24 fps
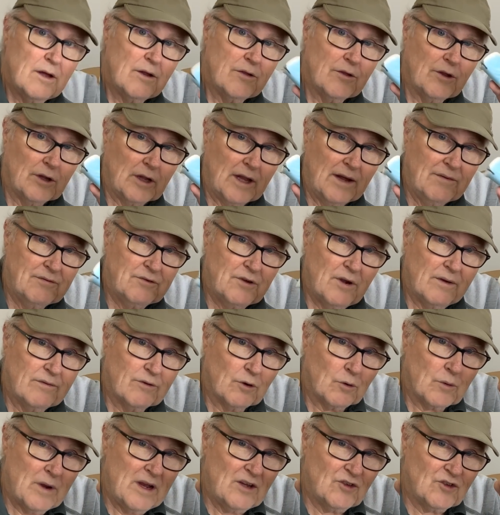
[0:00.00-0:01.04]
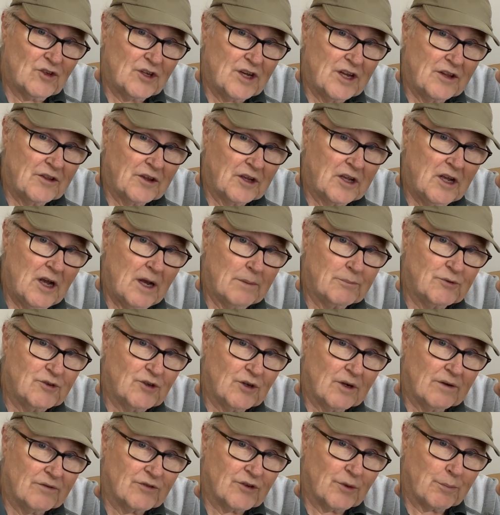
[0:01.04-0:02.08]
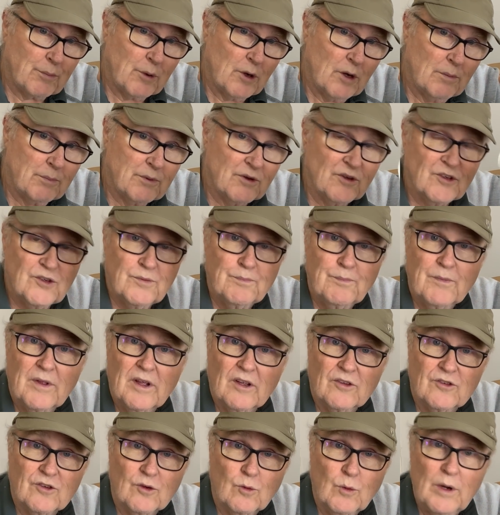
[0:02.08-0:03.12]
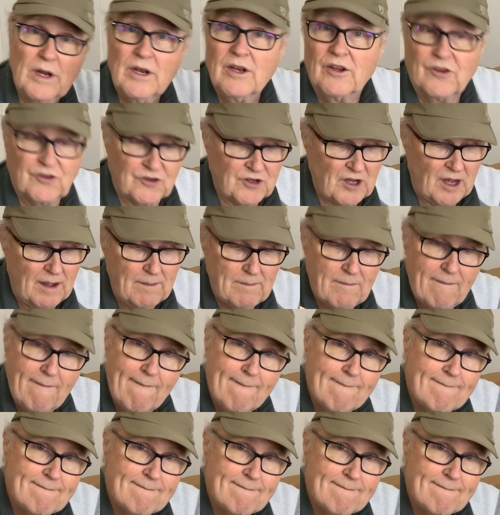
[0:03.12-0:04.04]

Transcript: The leftover resin in the cup serves a purpose. It's a witness cup